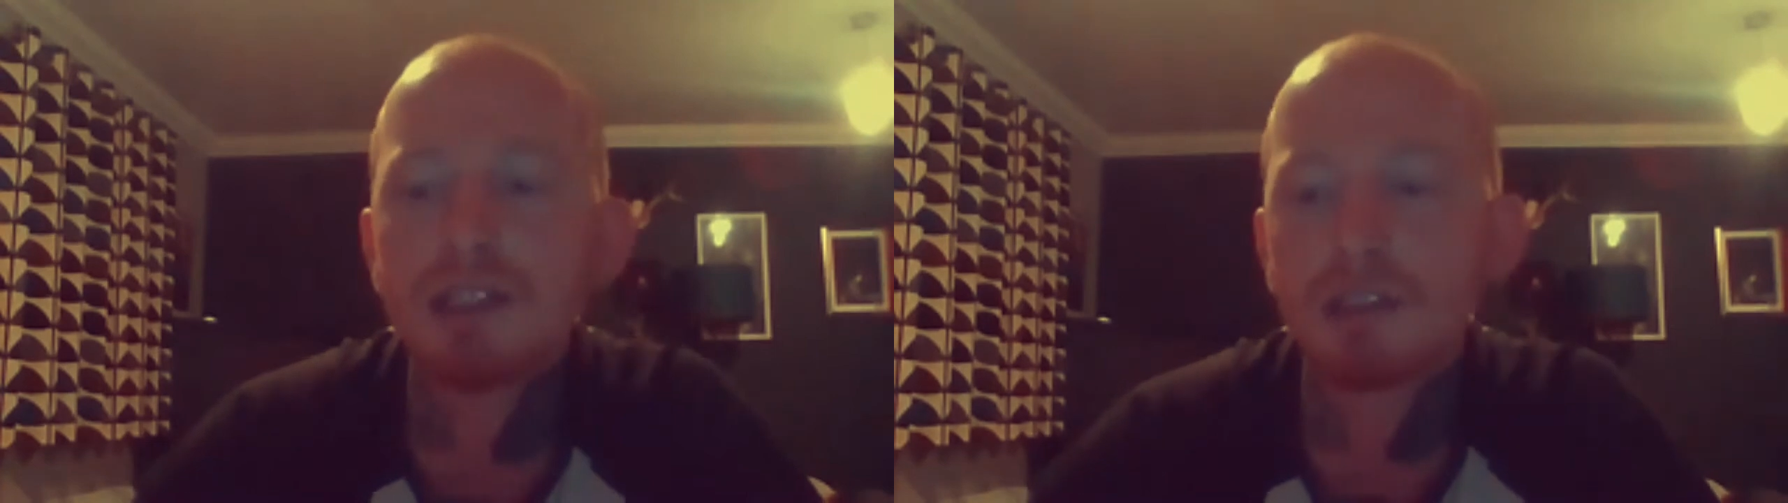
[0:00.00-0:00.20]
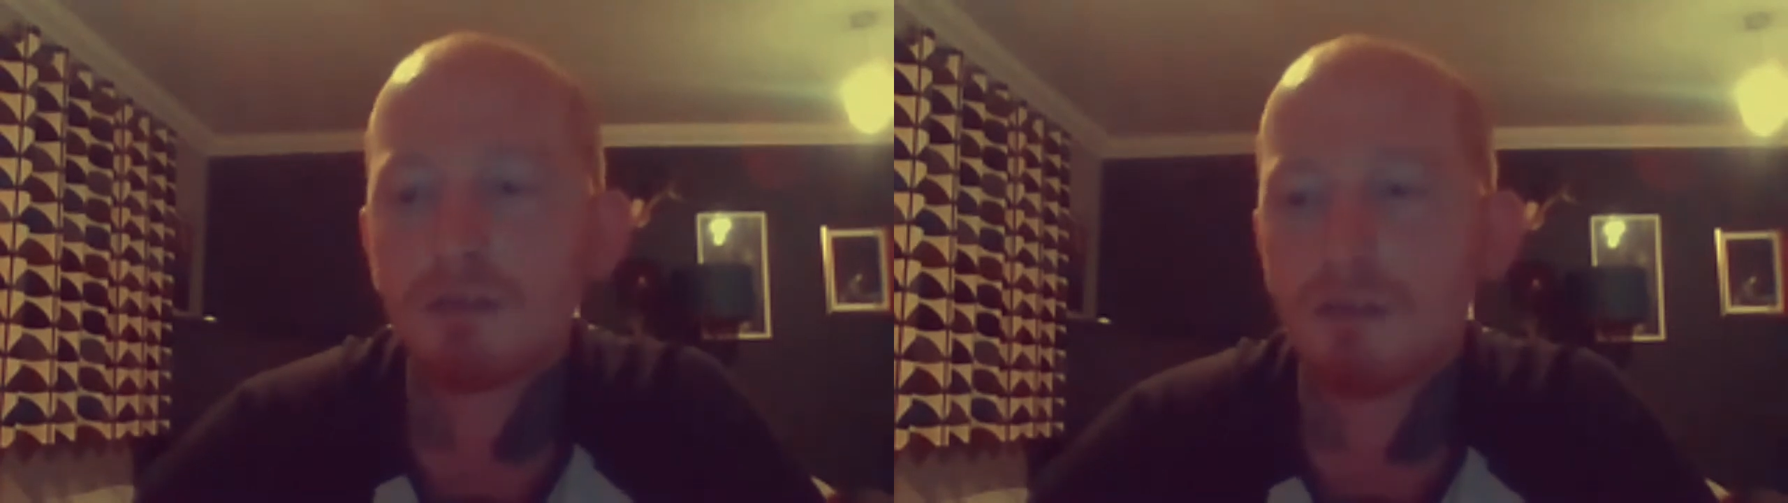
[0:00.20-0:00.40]

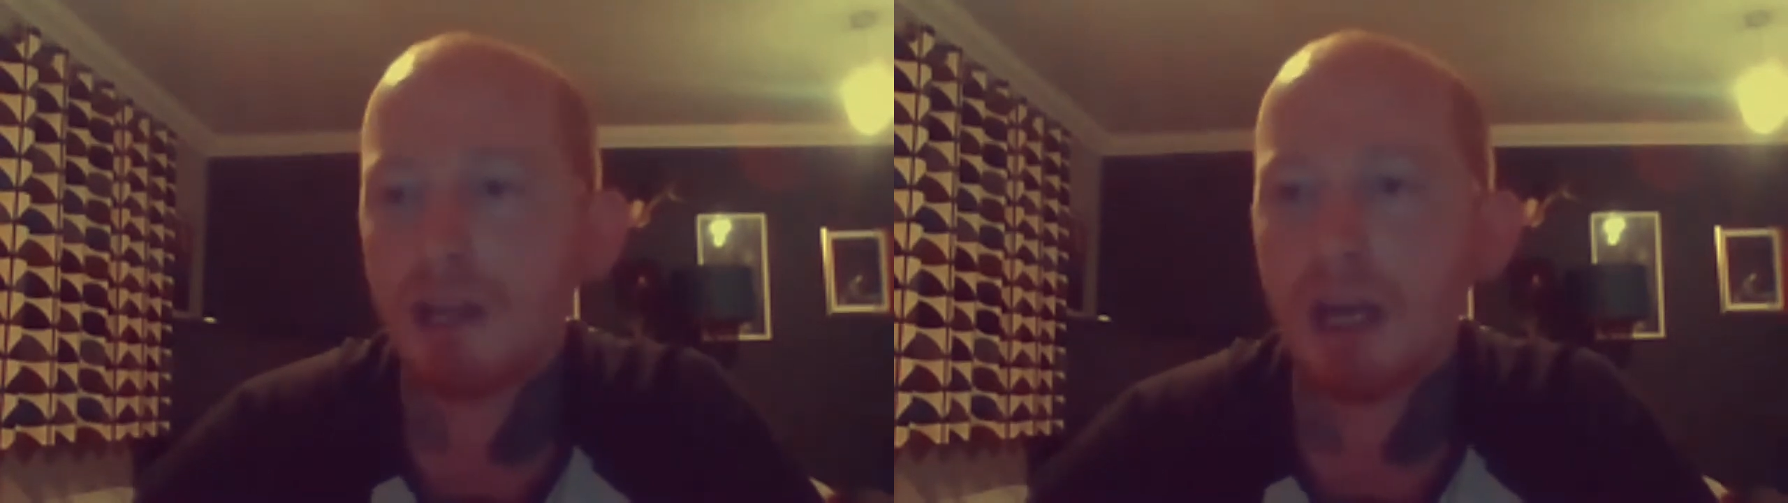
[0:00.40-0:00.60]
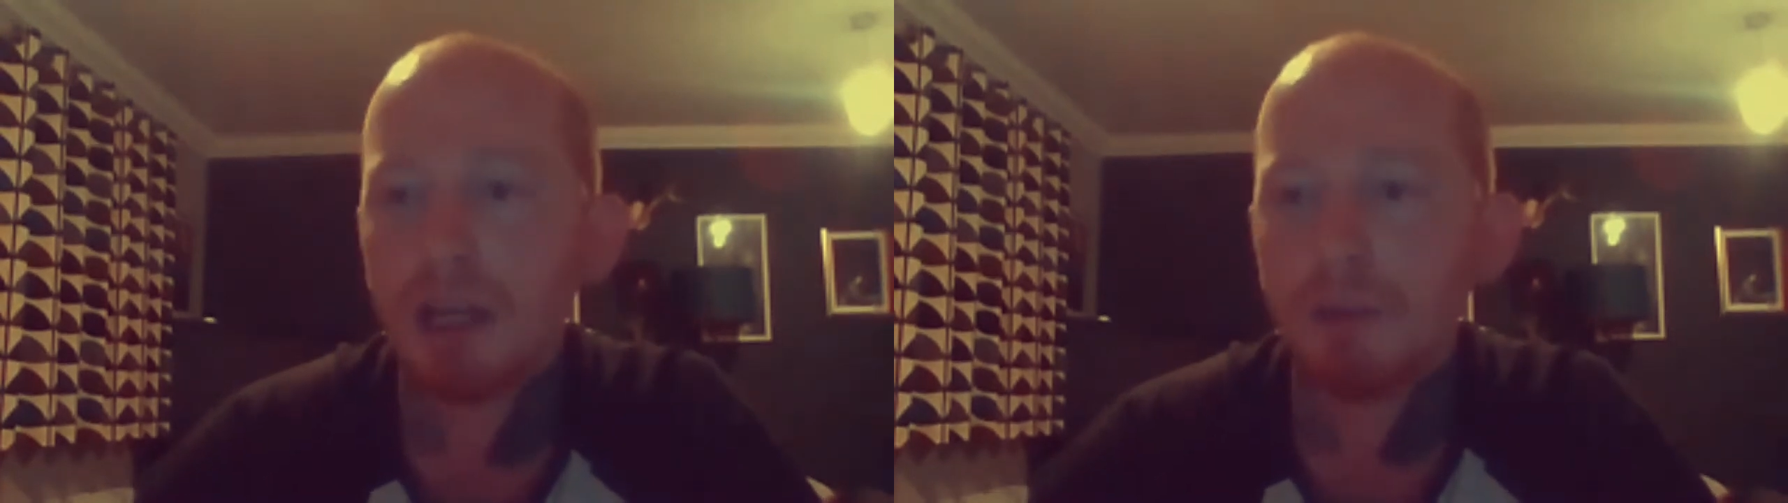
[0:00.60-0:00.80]

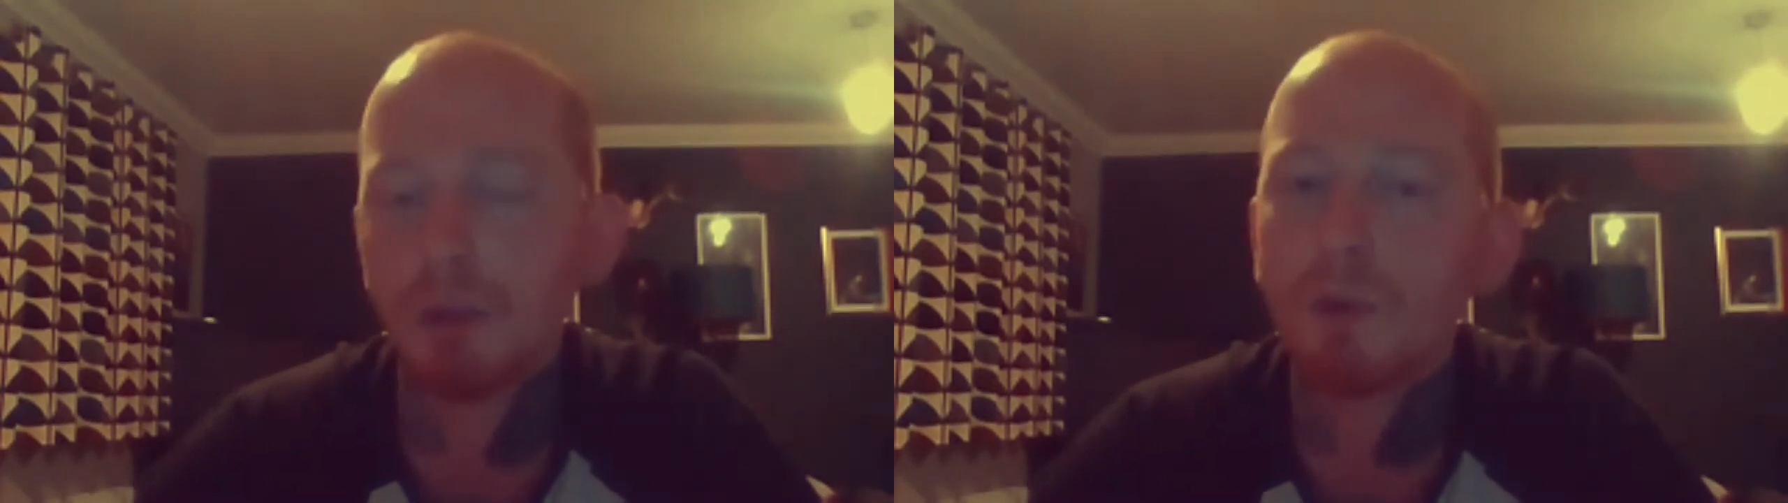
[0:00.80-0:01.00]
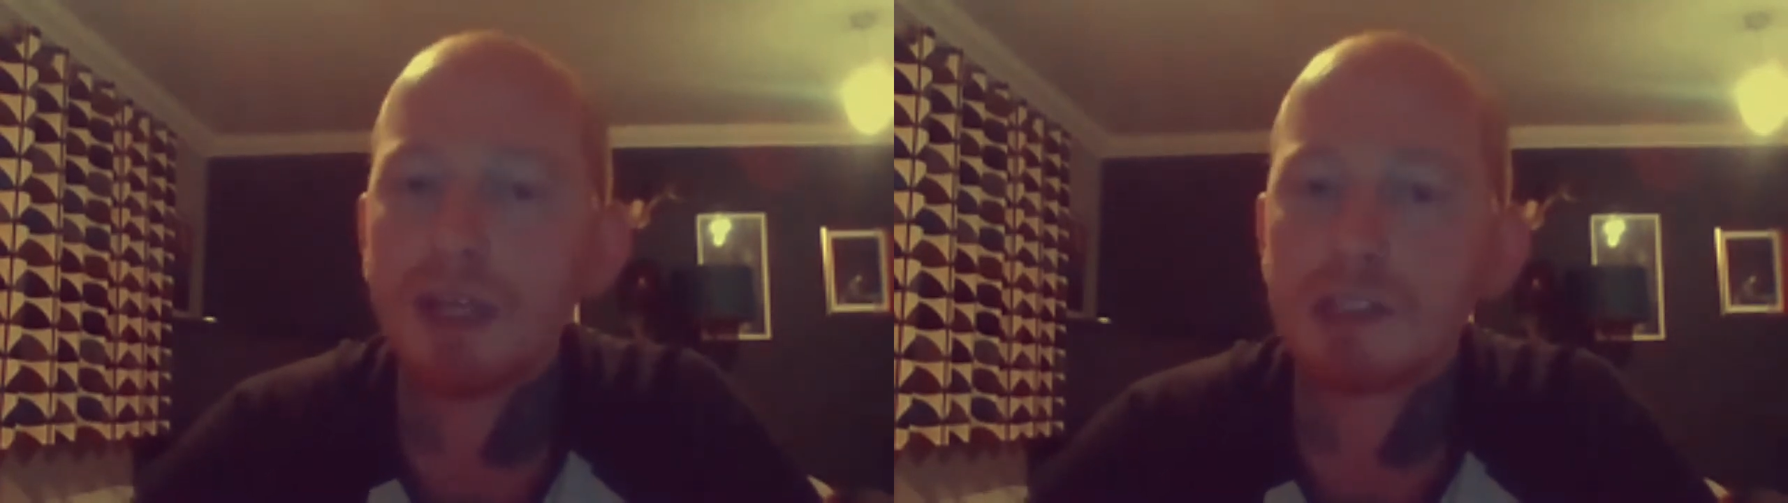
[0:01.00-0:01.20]
credit, and he will
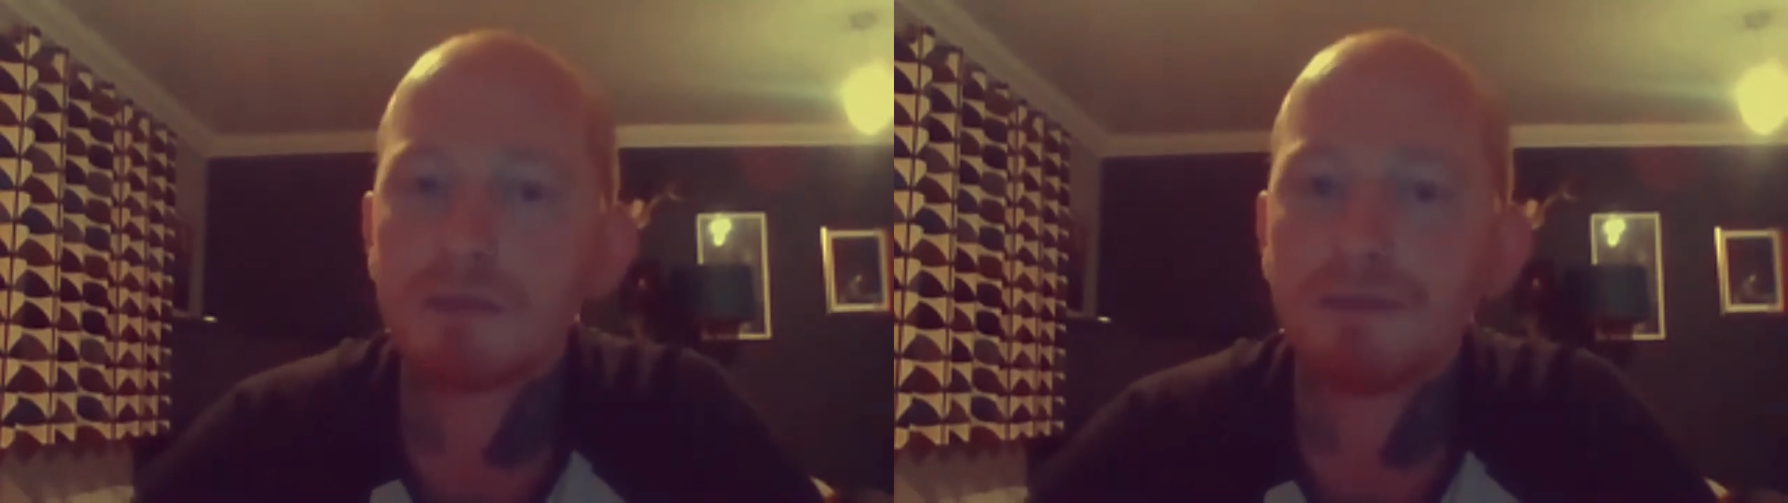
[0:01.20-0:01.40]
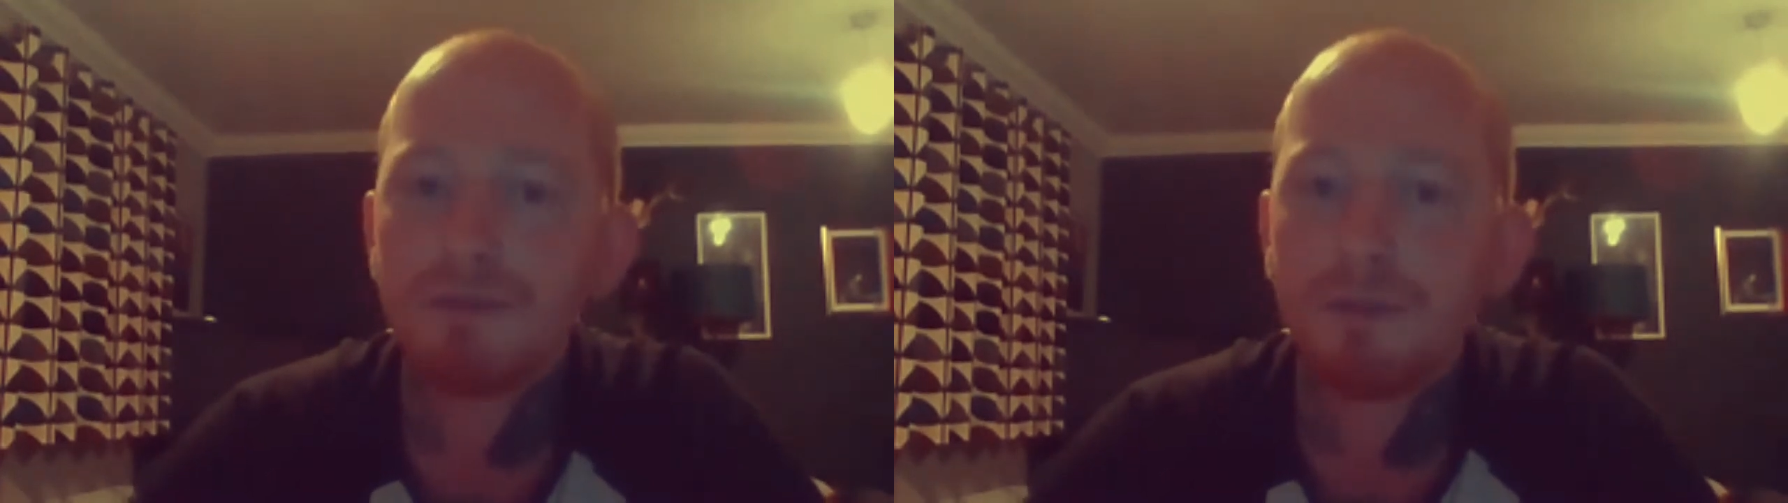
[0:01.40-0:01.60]
always,
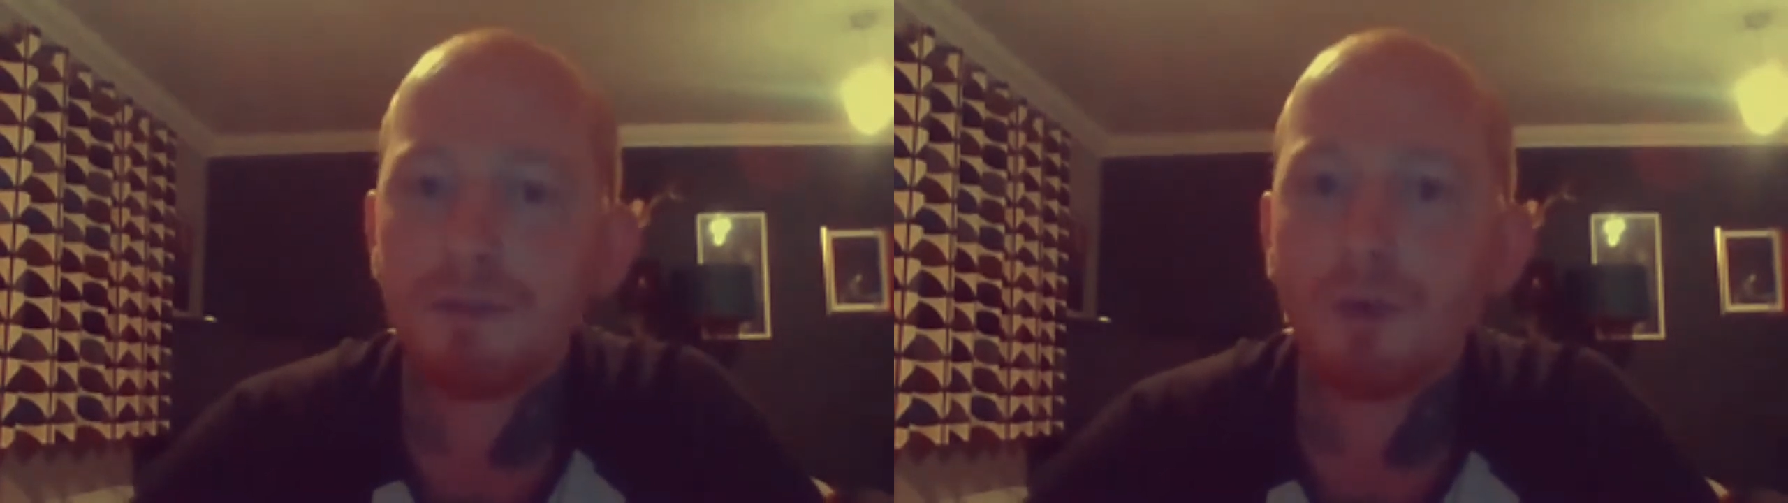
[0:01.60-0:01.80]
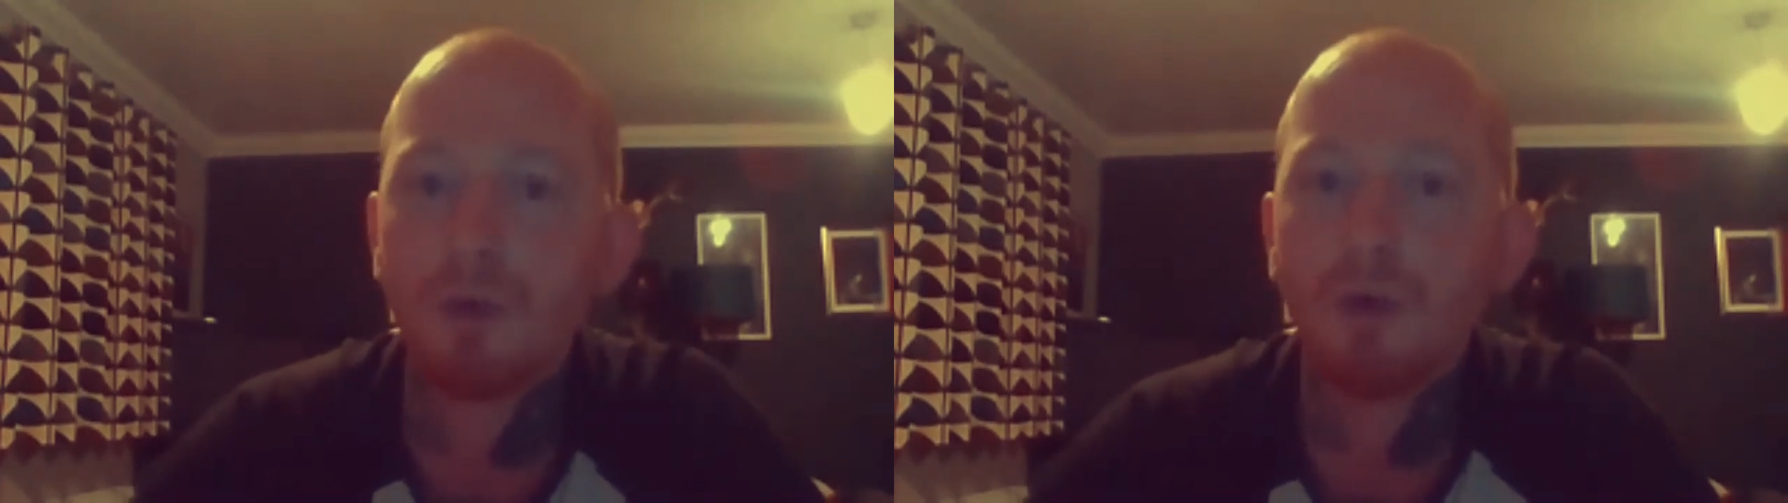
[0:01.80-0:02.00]

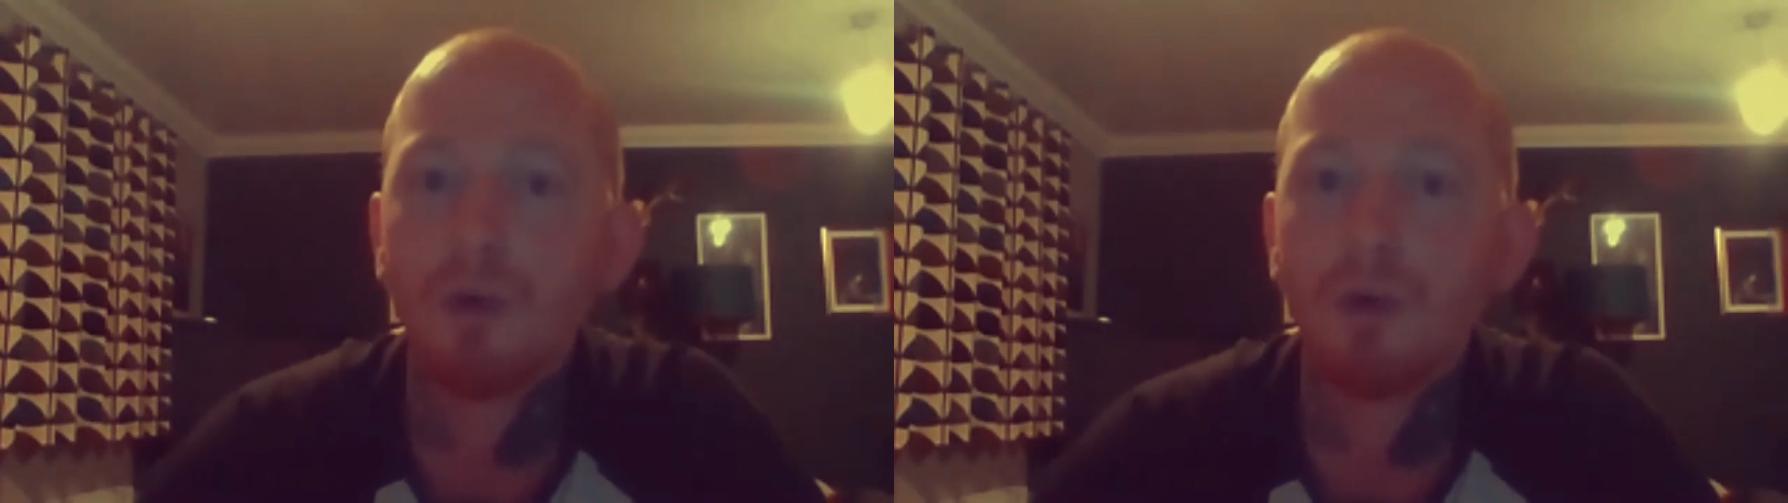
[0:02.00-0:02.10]
for